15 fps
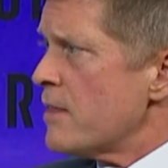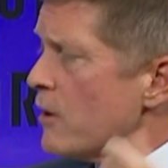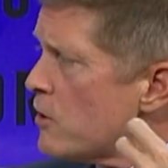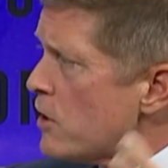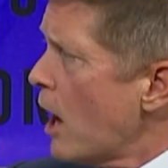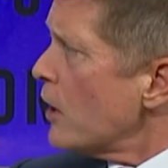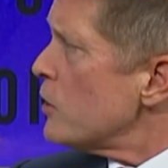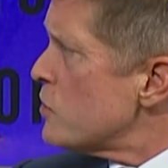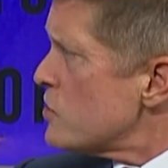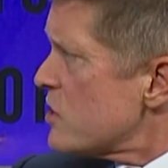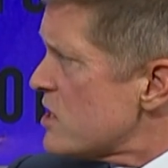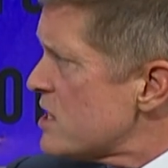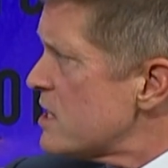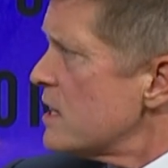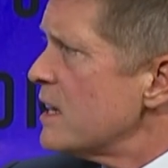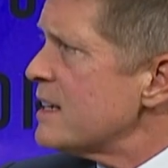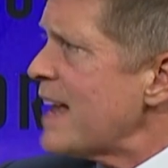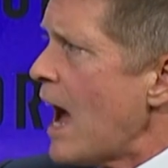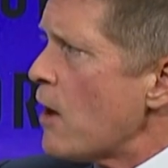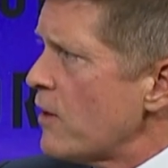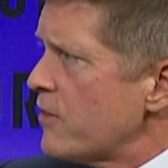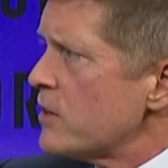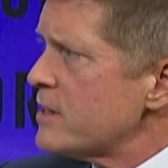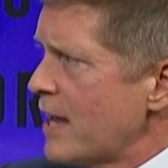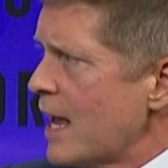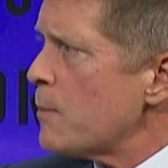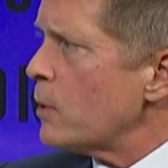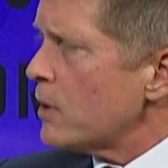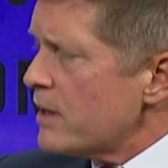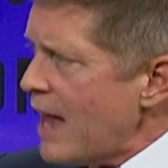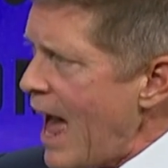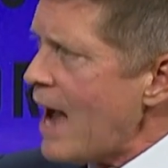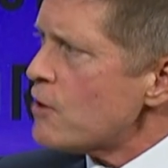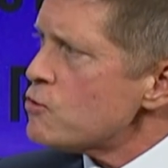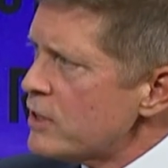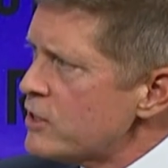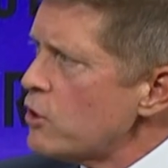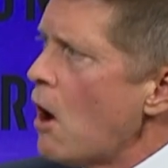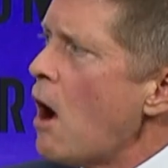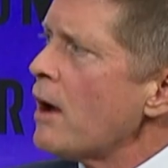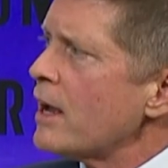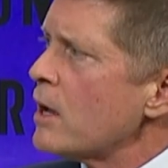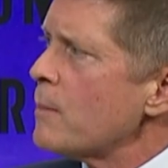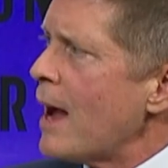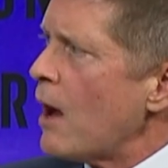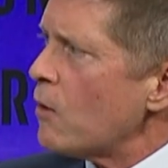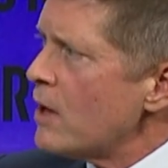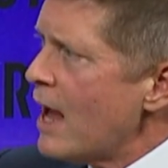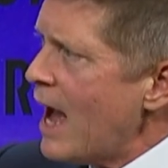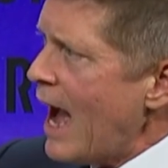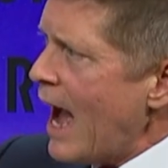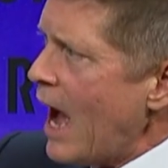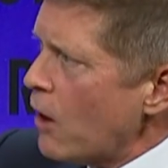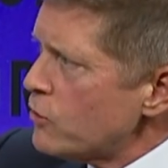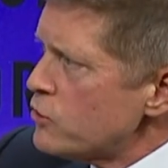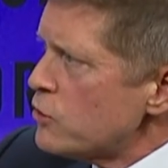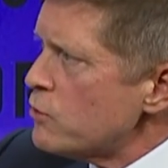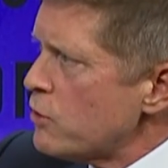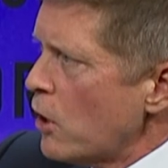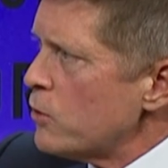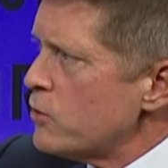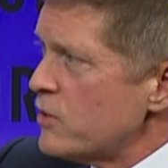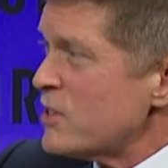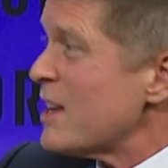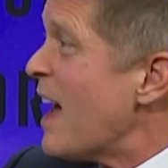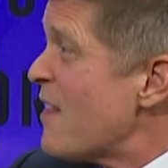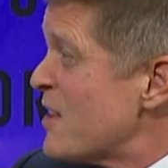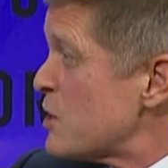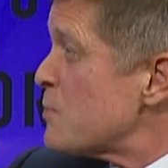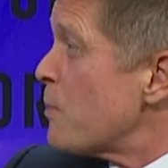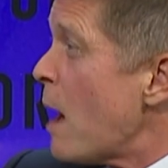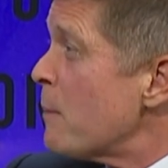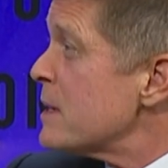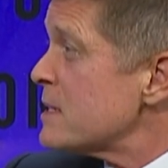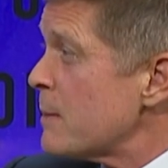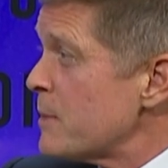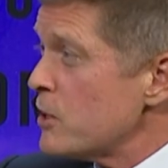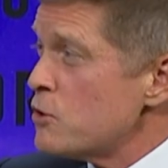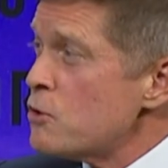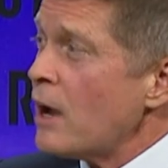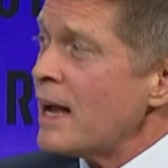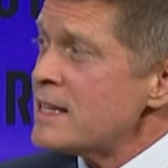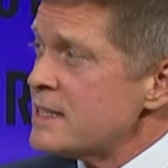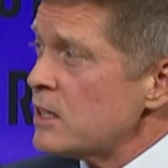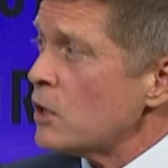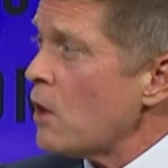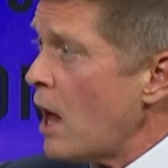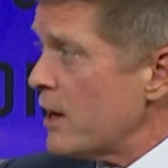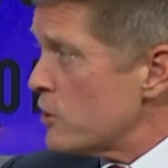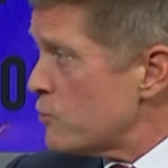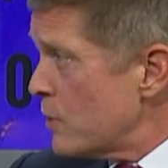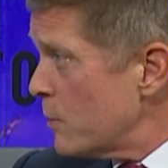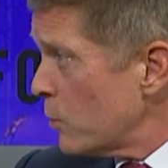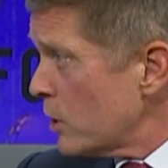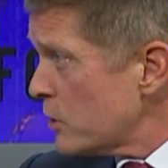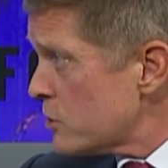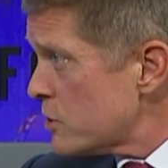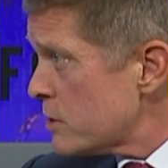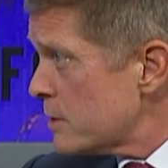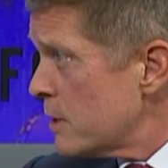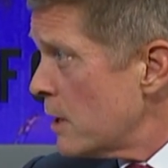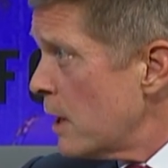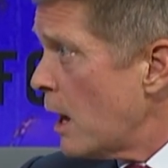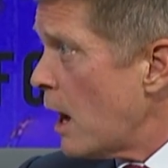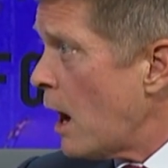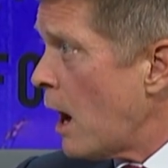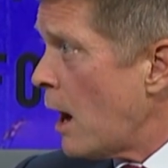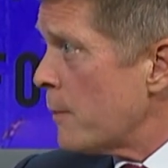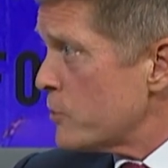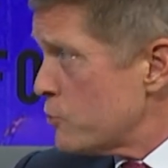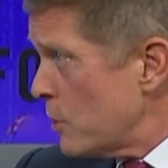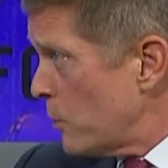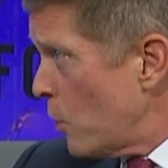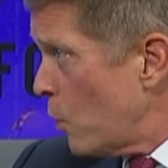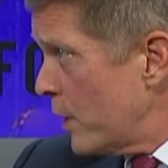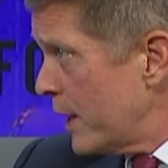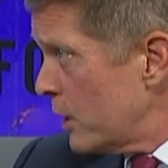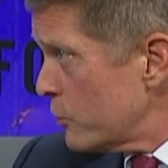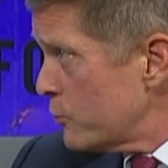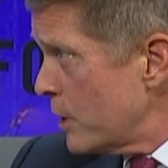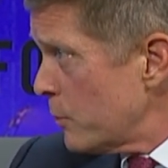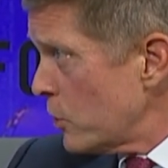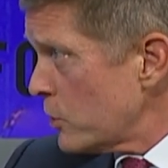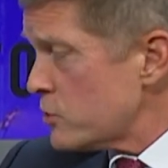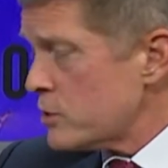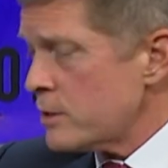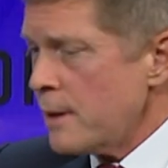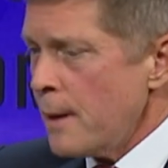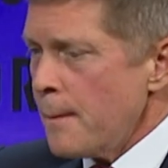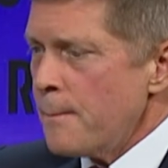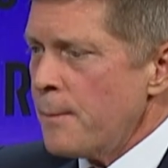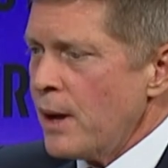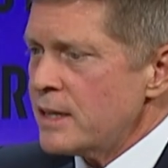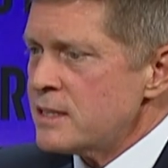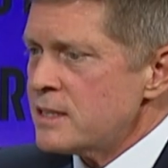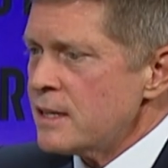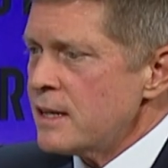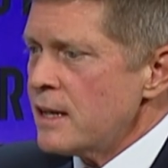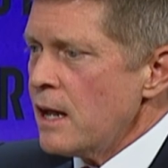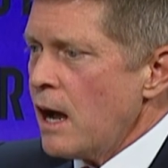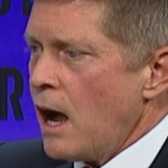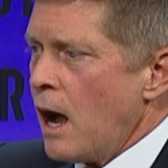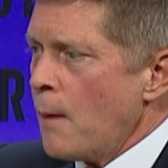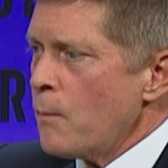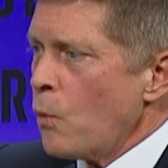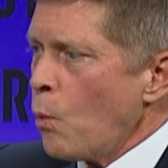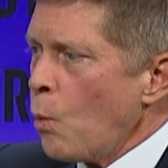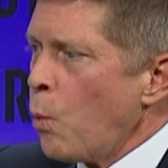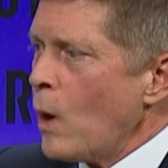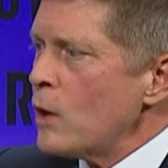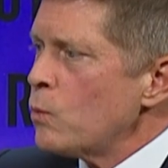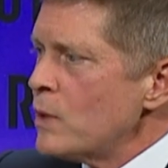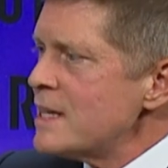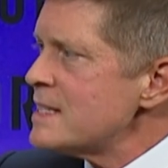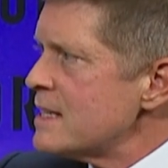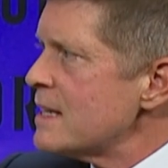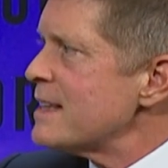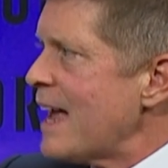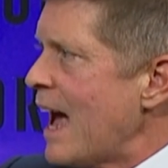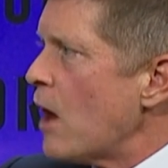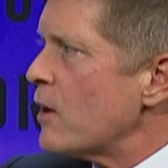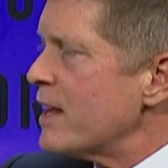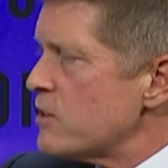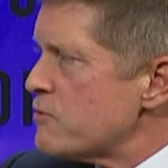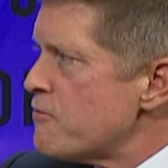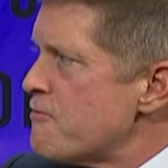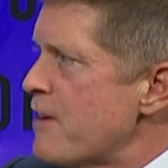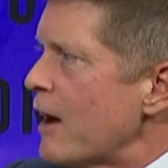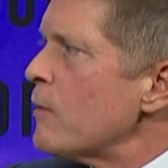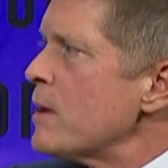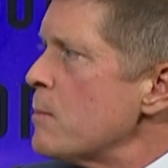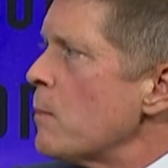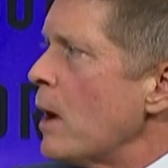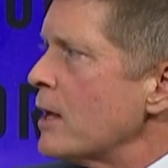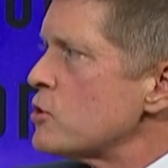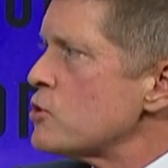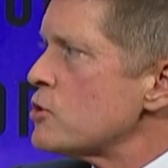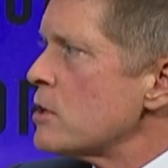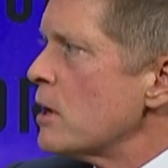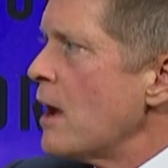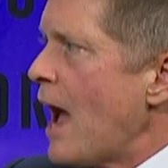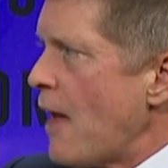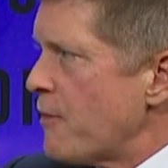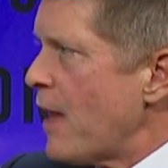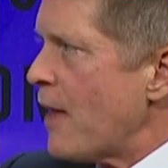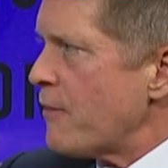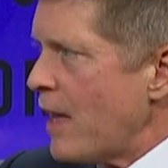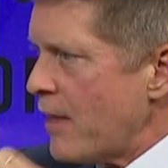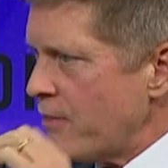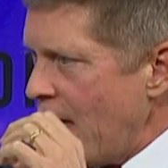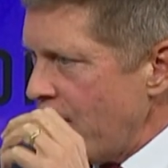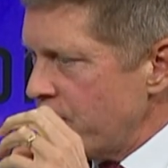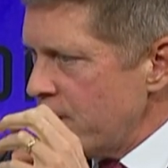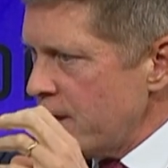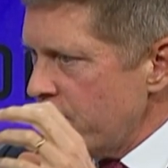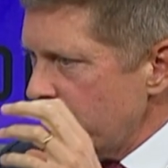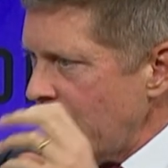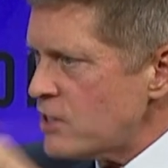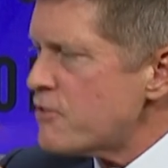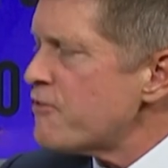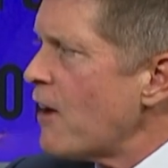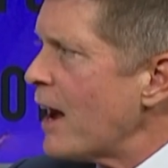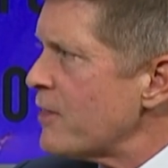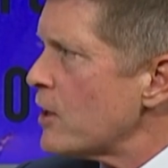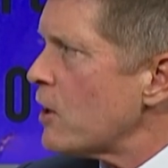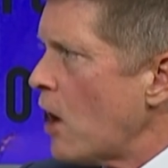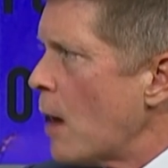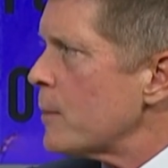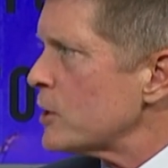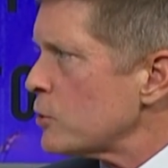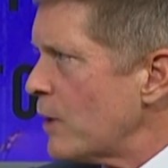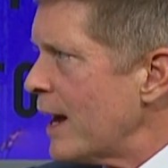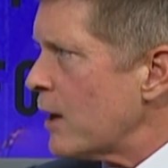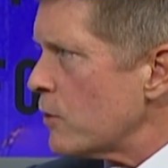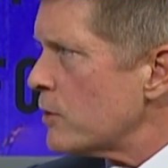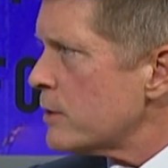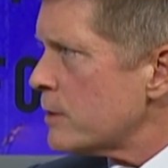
They're not used to sitting down at the table and actually talking about how to code do this. This is probably something you guys did a lot at DreamWorks. Um, Dream, Oriental DreamWorks. But um, when we sit down, it's very much at the, at, at, at the let's find the common ground.